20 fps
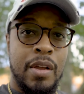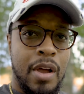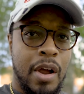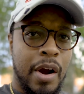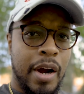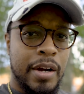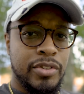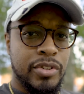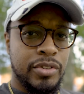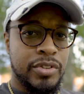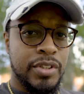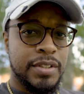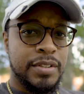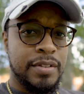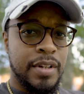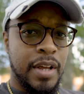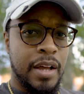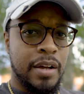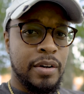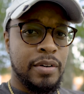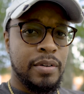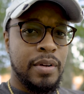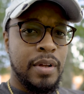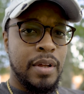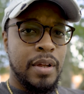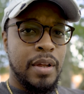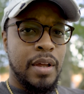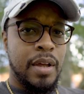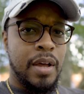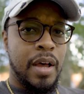All right, so just now
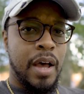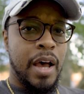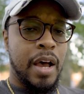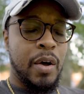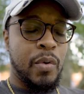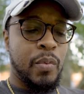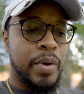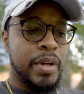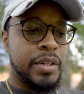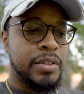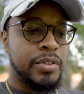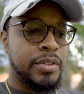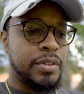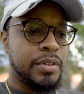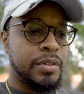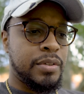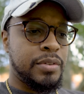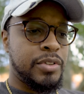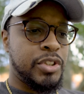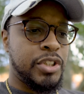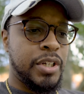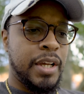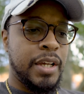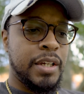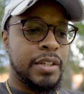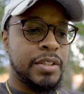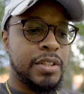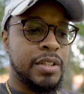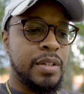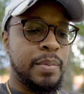I went to
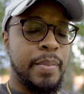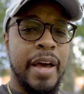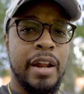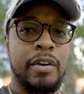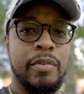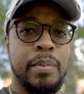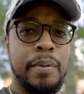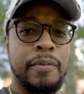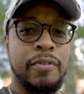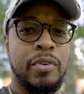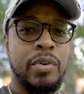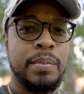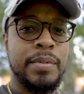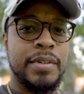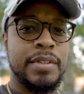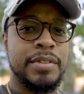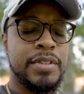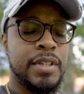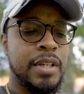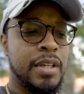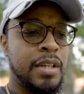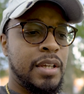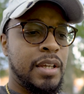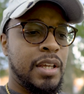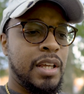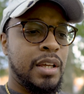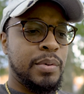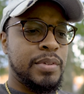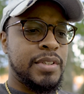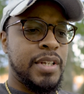change the battery performance.
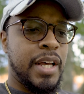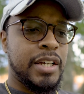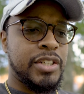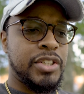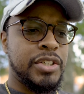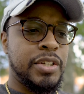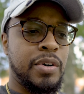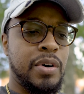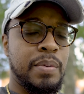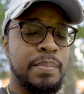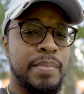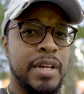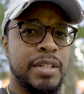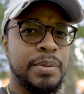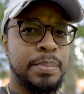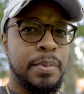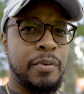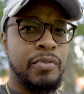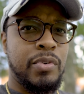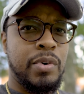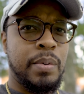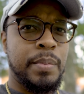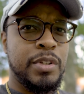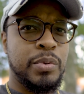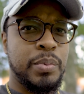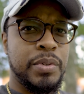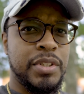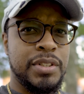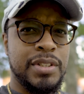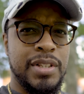It was actually on best
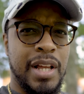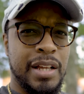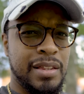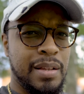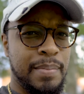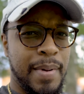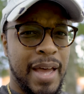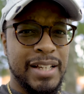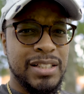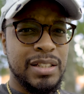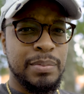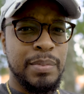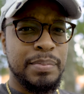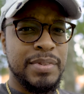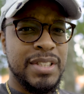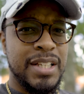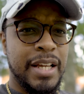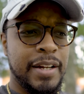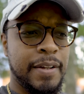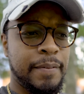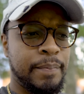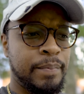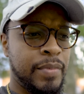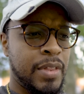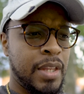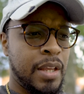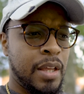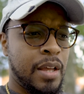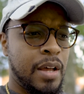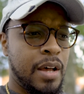performance, which is like the maximum setting.
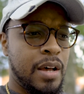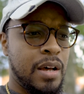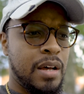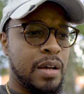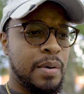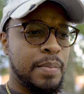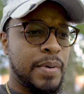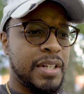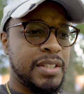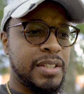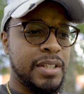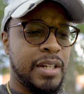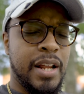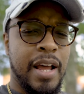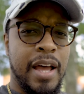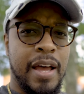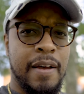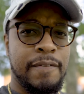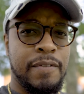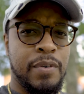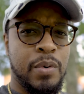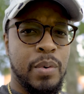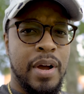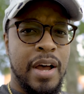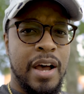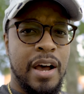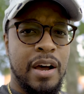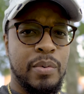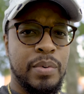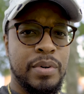And it said I have 4
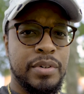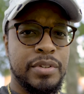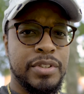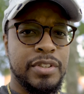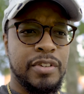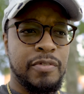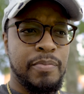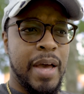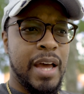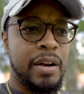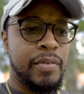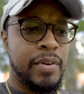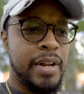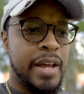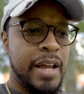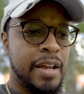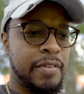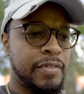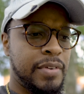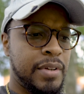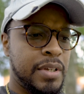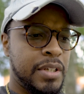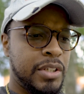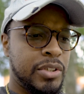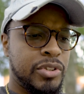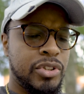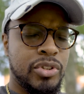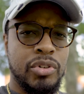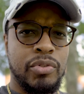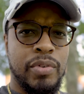hours of battery life.
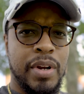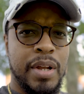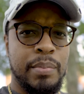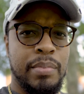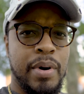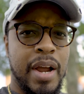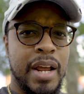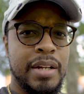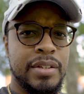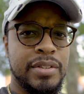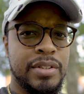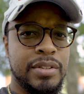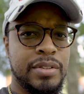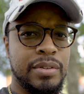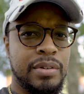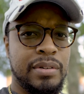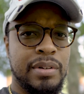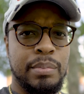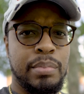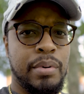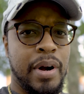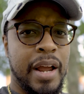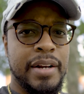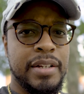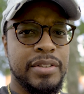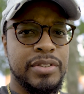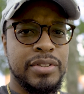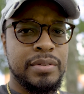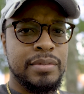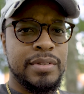Screen brightness is on the
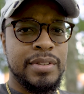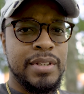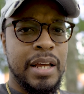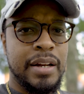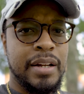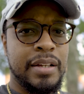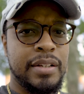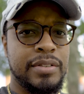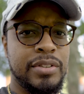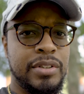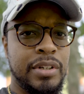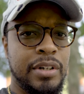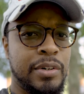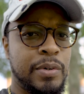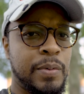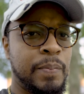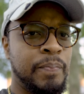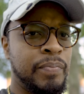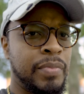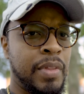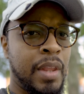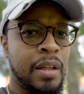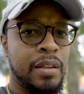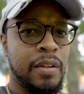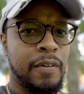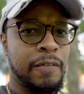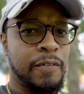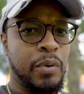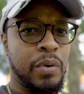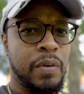brightest setting, so
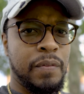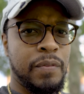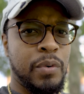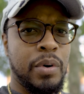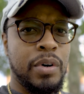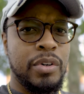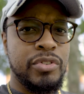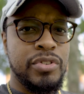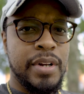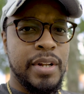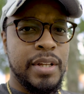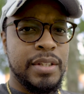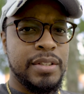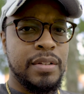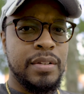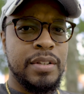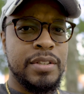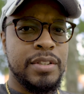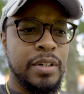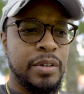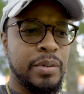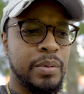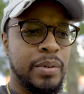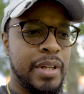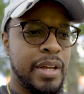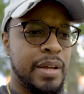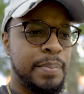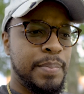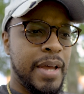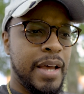the full 400 nits of this
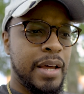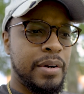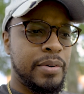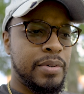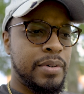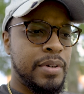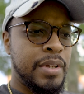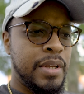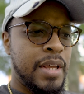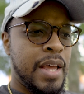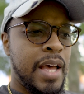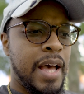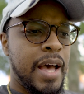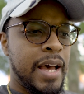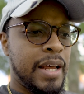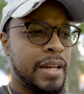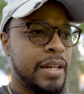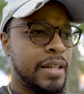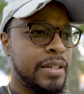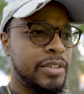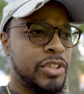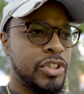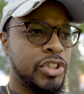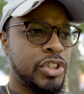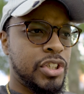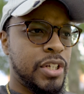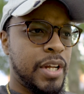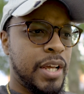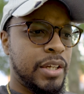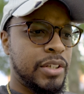OLED panel. I did
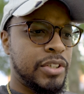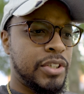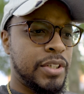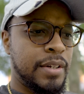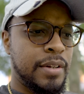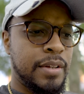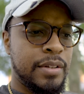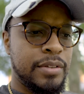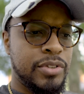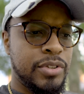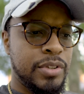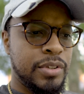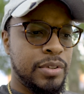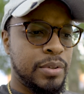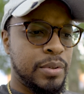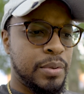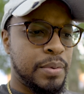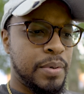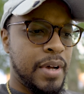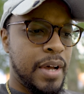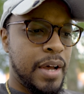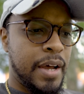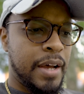just change it to